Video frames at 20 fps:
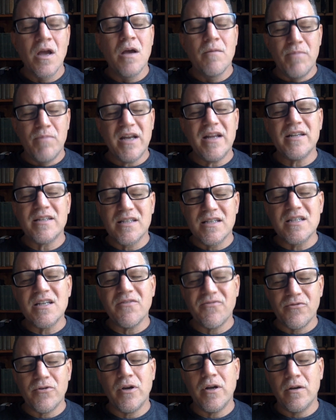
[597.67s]
but it's
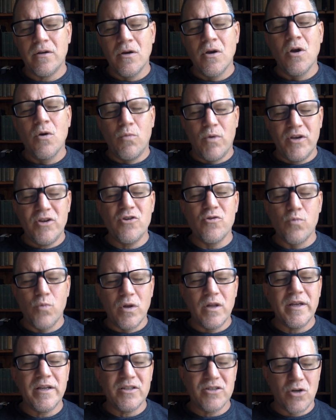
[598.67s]
different when you're
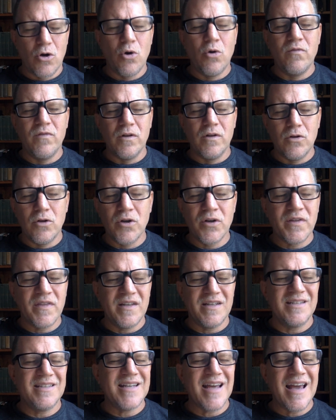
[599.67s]
willing to overlook the
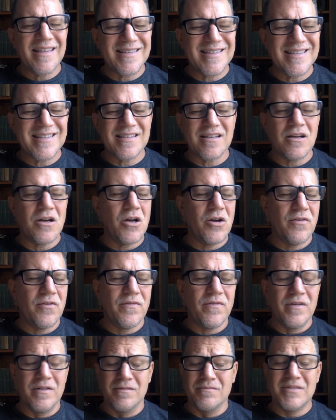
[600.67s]
deaths
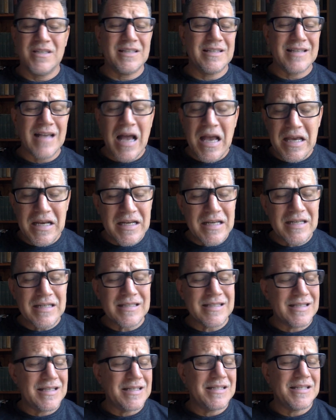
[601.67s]
of societies, the